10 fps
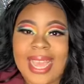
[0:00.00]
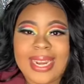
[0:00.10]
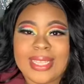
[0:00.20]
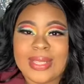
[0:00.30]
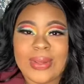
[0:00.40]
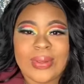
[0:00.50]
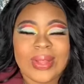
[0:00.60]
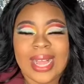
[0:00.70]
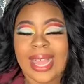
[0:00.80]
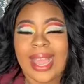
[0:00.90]
that is
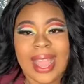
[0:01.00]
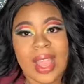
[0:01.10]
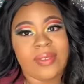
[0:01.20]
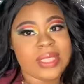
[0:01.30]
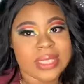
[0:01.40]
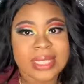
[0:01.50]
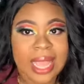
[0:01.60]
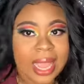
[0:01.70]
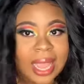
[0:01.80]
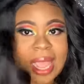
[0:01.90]
all I have to
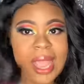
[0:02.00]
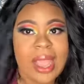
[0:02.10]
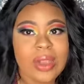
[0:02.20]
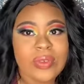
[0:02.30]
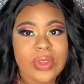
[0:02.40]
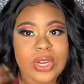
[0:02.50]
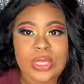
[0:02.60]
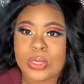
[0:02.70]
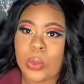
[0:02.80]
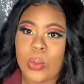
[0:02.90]
say for
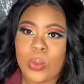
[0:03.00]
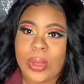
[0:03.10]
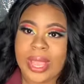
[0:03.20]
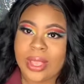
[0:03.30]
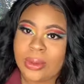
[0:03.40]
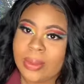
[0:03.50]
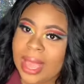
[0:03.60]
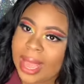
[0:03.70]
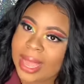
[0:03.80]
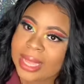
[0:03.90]
this wig, you
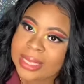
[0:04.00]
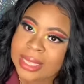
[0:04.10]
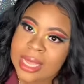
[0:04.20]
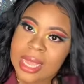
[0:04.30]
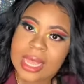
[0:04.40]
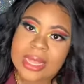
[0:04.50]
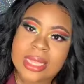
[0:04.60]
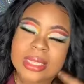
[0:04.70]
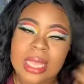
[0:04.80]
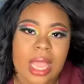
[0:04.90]
guys.
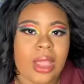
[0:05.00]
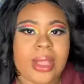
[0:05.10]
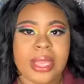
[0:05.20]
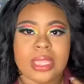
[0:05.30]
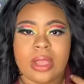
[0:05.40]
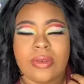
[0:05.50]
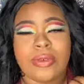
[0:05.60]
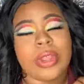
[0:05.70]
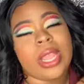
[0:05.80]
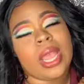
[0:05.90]
This hair is
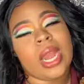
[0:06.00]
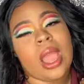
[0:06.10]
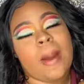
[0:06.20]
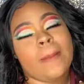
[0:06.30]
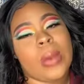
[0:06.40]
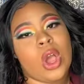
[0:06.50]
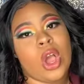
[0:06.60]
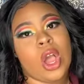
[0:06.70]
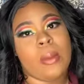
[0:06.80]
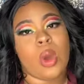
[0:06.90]
freaking
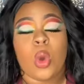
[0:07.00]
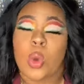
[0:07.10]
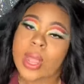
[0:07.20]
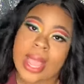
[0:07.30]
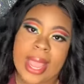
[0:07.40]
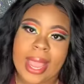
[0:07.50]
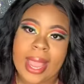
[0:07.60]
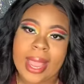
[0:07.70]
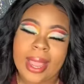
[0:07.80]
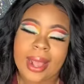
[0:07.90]
bomb,
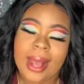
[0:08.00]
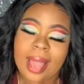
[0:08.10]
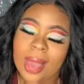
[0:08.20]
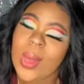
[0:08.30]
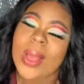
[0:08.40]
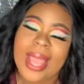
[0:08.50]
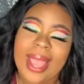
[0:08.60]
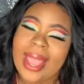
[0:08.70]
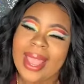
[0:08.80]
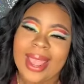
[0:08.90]
okay?
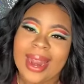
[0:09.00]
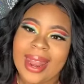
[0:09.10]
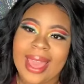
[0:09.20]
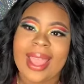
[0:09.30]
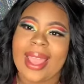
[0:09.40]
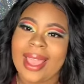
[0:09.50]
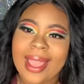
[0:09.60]
Okay? Like,